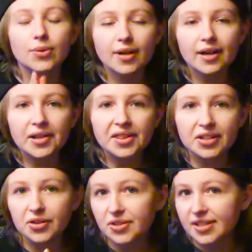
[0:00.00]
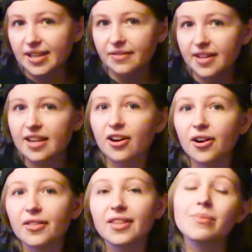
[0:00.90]
your health and your safety
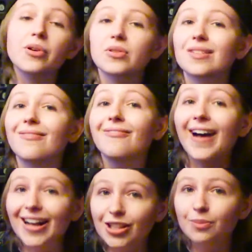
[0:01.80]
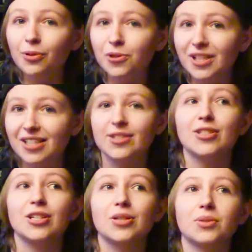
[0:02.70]
are the most valuable
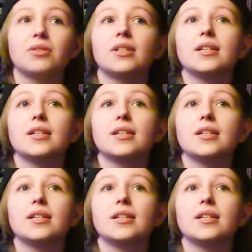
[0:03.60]
things to you.